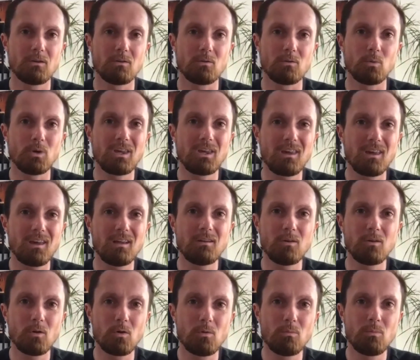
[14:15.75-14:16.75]
We can
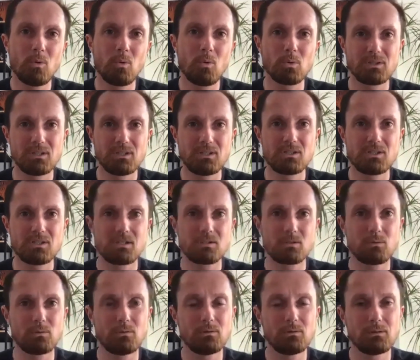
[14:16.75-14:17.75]
go more digital,